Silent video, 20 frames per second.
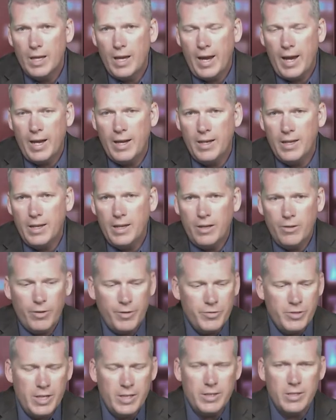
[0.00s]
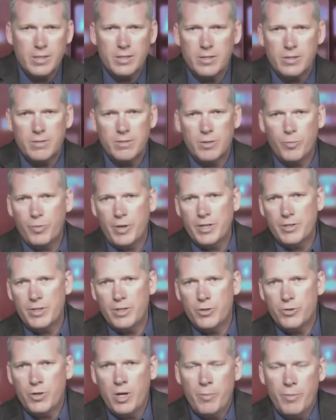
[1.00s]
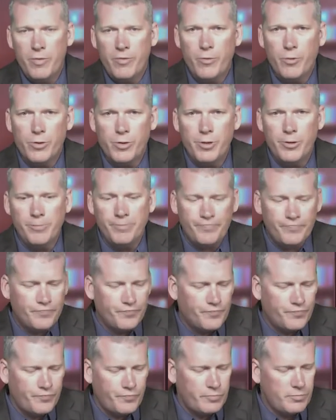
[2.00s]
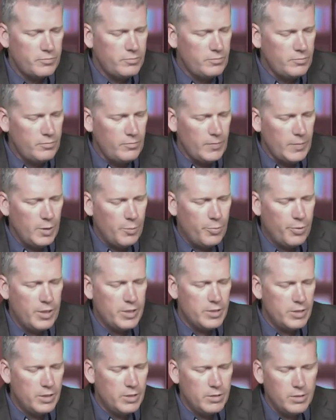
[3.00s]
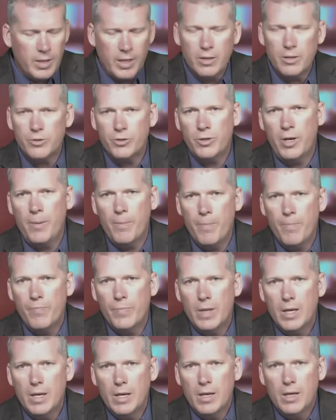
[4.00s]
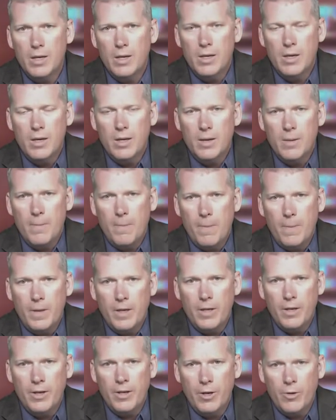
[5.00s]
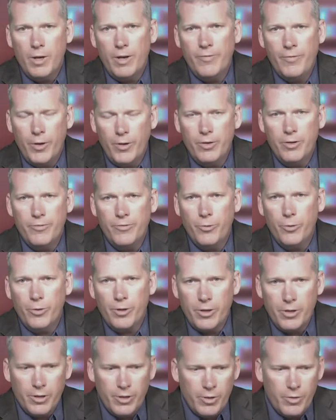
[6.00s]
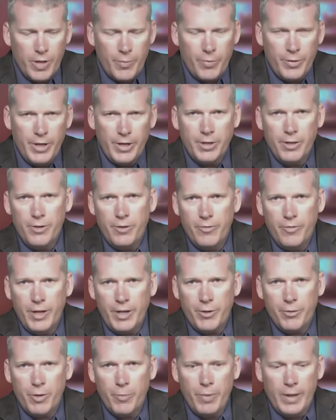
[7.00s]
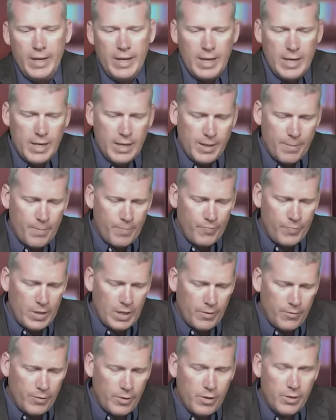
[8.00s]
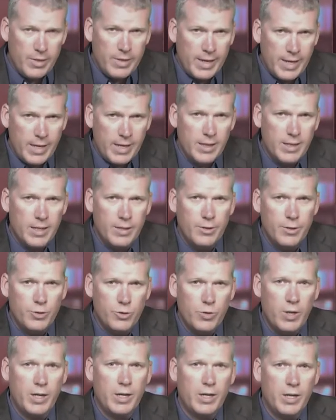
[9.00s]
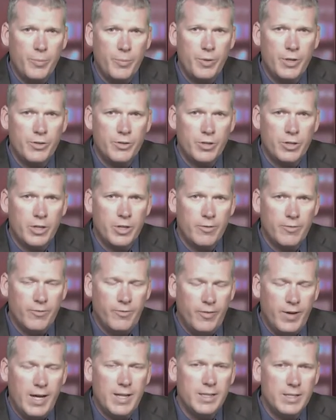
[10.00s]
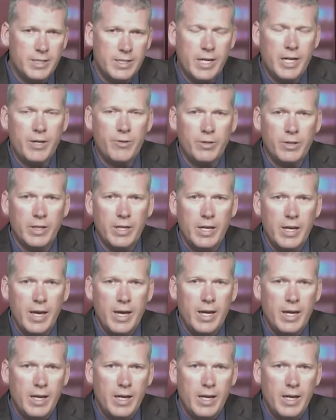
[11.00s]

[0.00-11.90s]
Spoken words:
And, you know, I've said this to President Trump before, too. President Donald Trump, you know I voted for you. You know I predicted your victory. But if you think that the drug companies are going to voluntarily